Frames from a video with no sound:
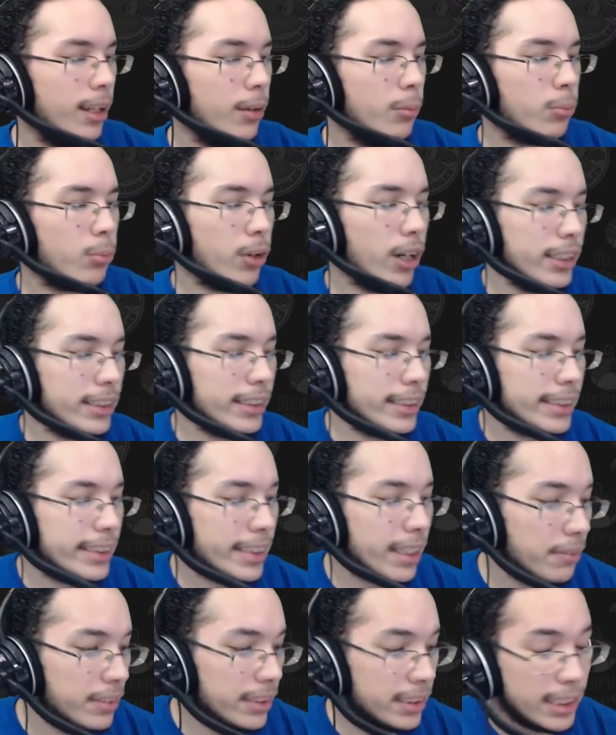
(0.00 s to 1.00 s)
brought
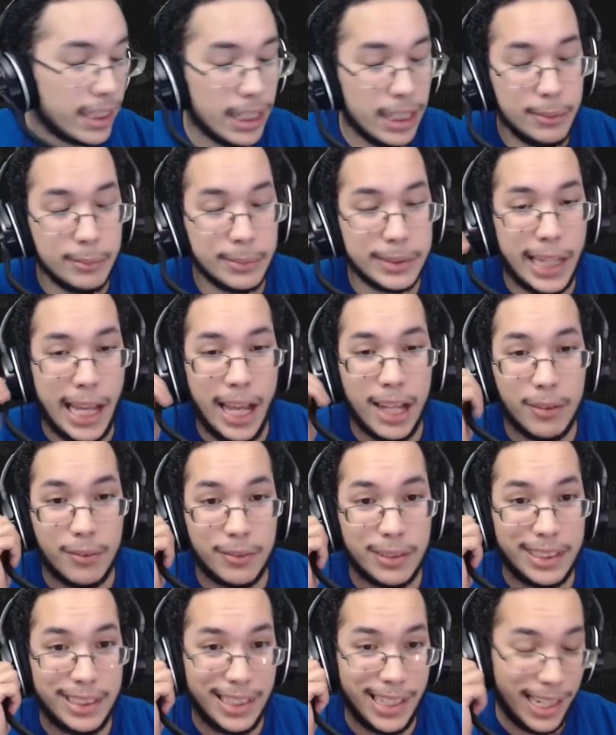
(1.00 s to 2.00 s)
7 times out of
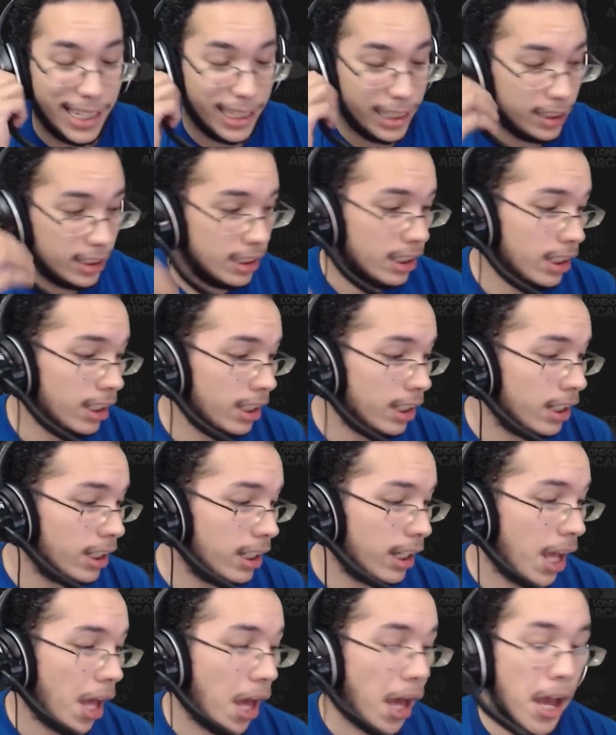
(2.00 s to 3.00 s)
the 9
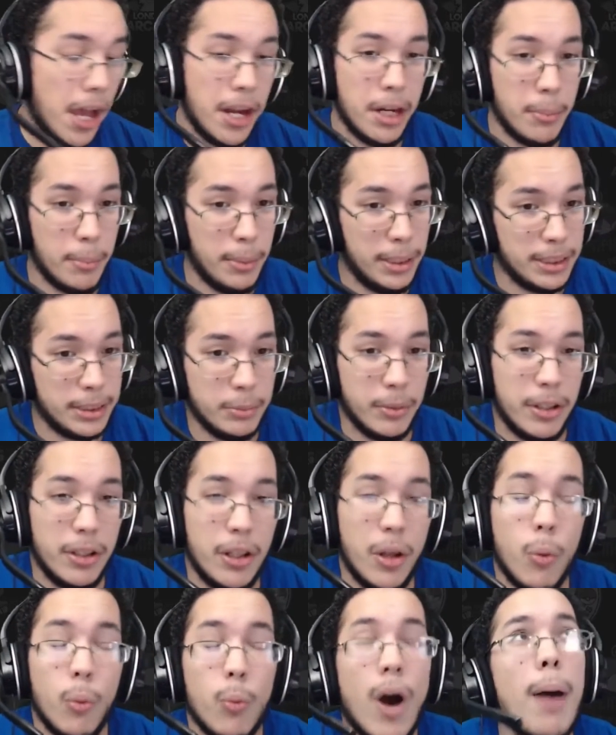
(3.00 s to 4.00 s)
an amazing mon,
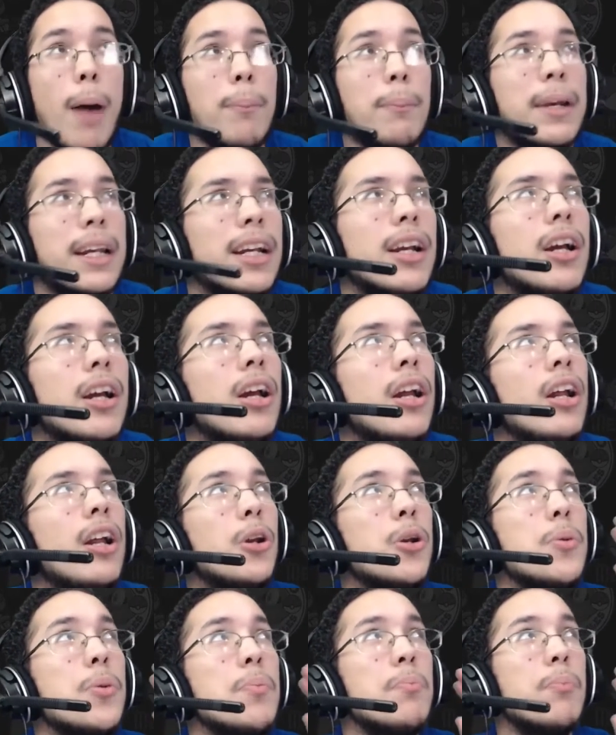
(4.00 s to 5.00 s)
a whopping
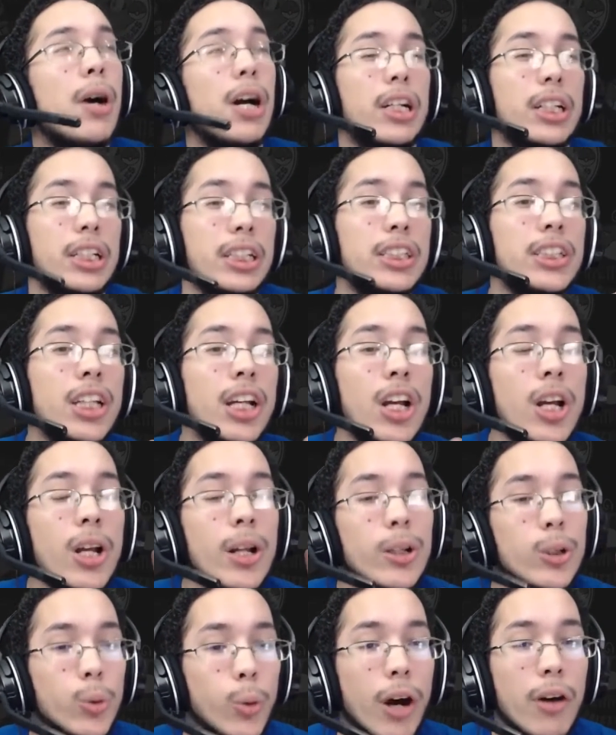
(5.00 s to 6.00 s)
humongous
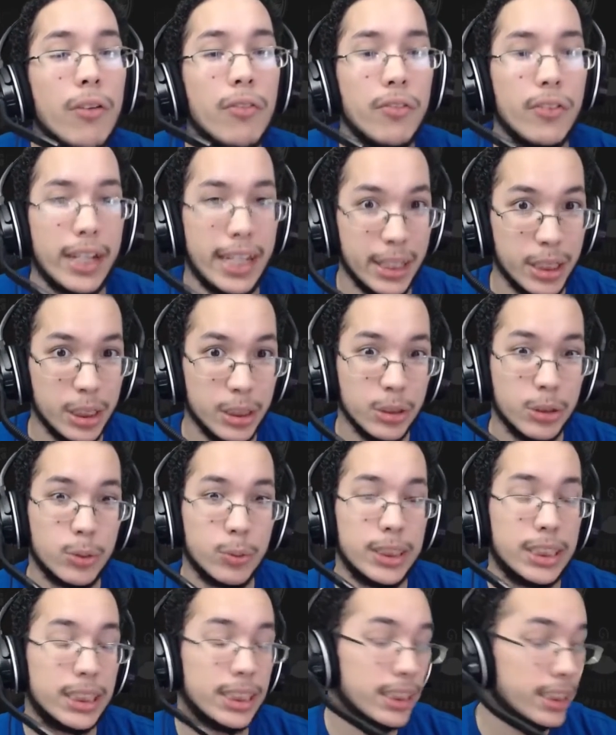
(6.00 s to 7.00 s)
12 kills,
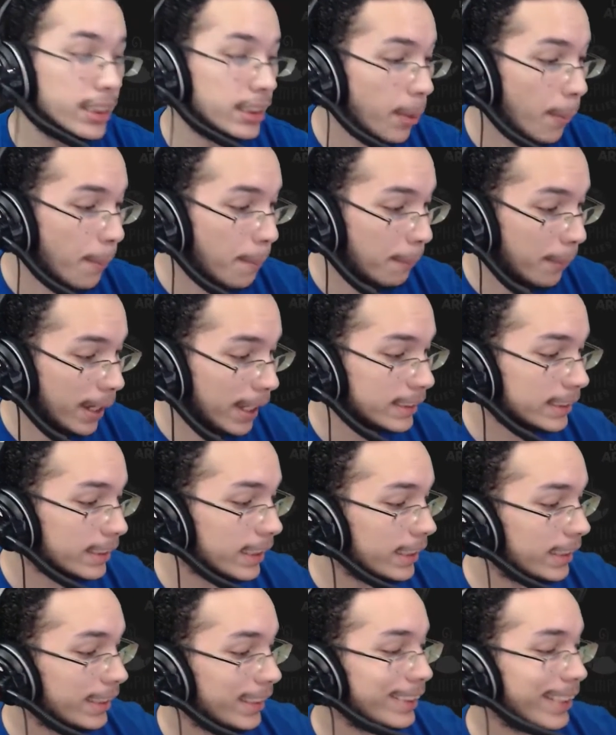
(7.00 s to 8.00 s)
which is the best
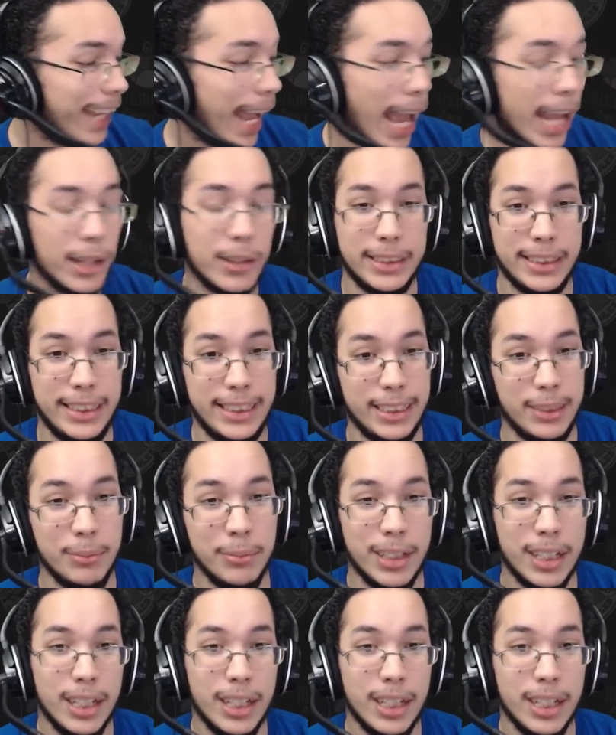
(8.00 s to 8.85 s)
in the entire team.